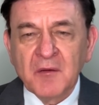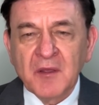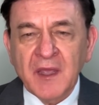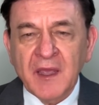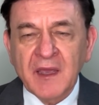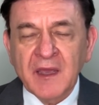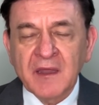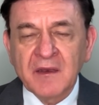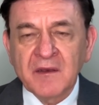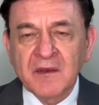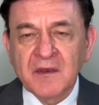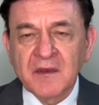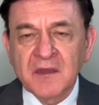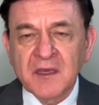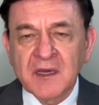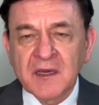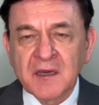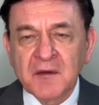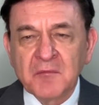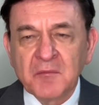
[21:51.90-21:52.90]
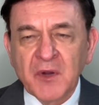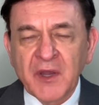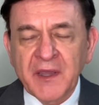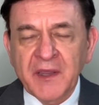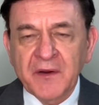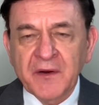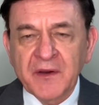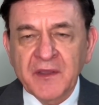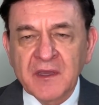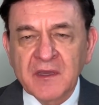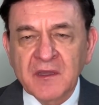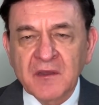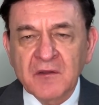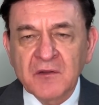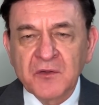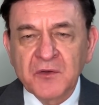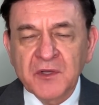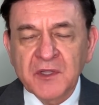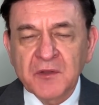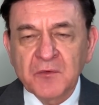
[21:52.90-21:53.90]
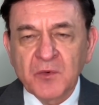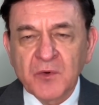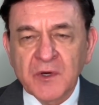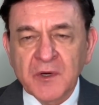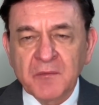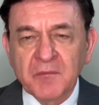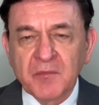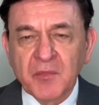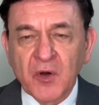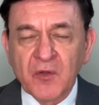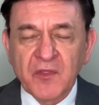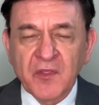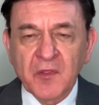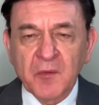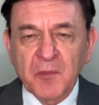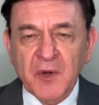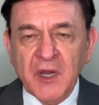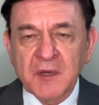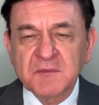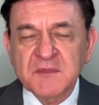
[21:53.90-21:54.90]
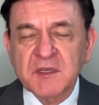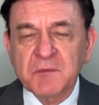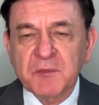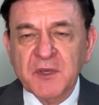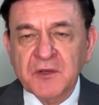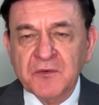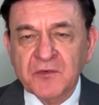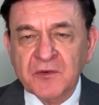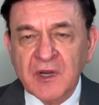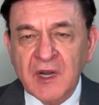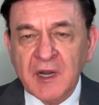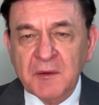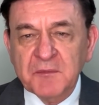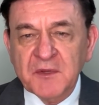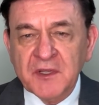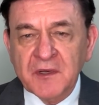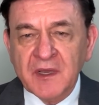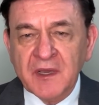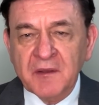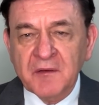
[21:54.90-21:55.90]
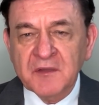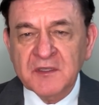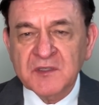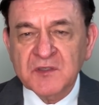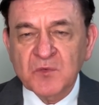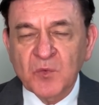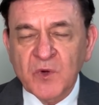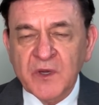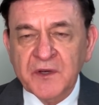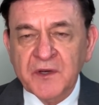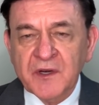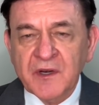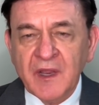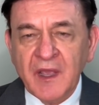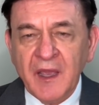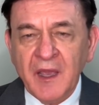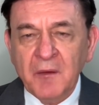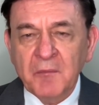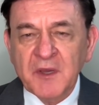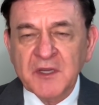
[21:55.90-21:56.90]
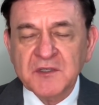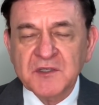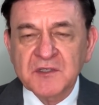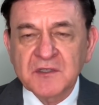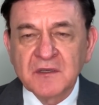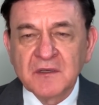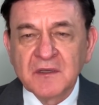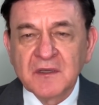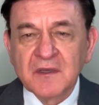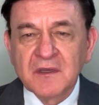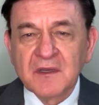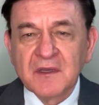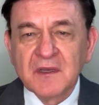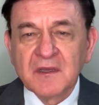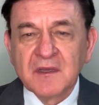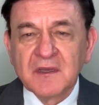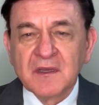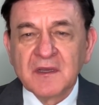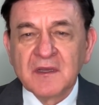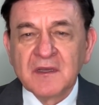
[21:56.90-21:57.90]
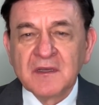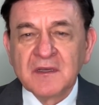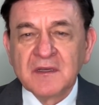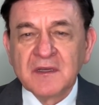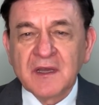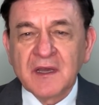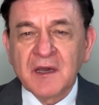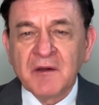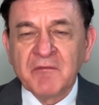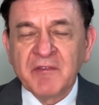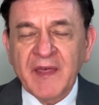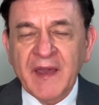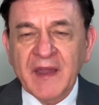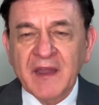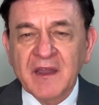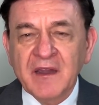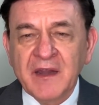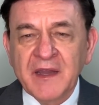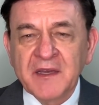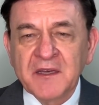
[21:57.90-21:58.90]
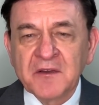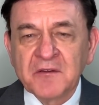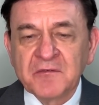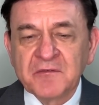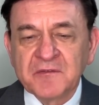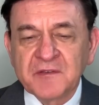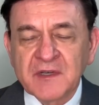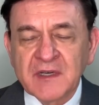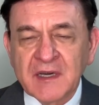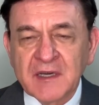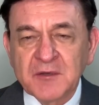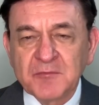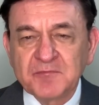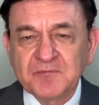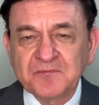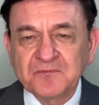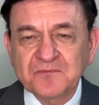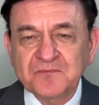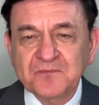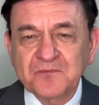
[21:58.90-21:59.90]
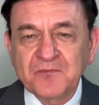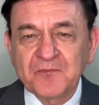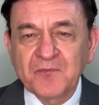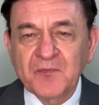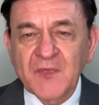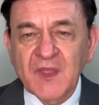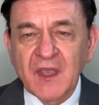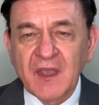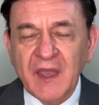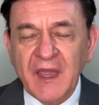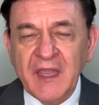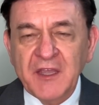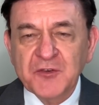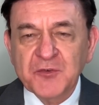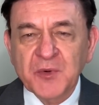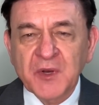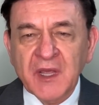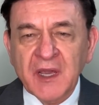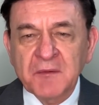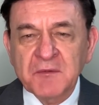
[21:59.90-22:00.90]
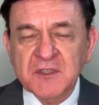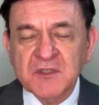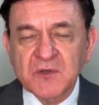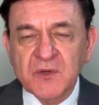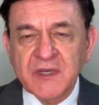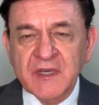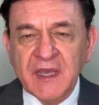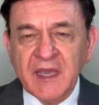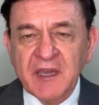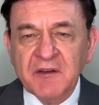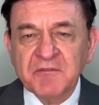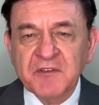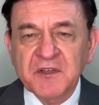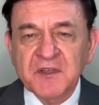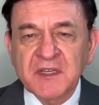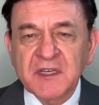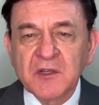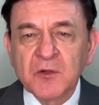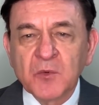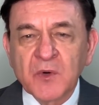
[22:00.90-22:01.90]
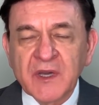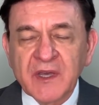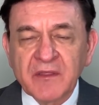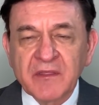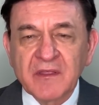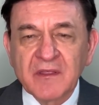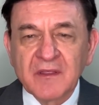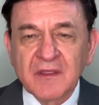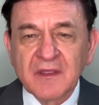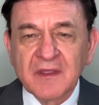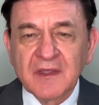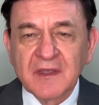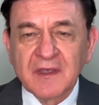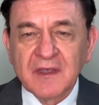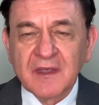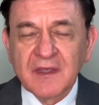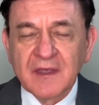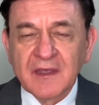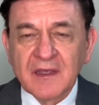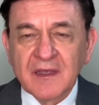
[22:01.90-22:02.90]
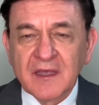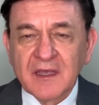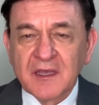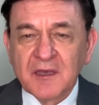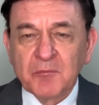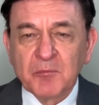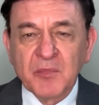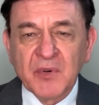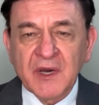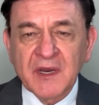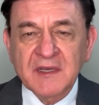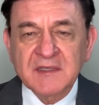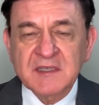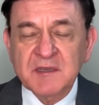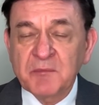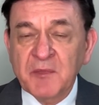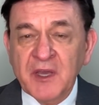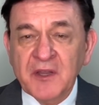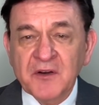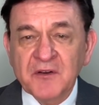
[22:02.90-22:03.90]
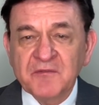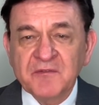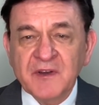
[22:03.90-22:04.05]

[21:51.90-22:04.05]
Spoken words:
and my area included where both of the bombs had been dropped. And I just wondered how much of that kind of hatred I was going to have to deal with. But as a matter of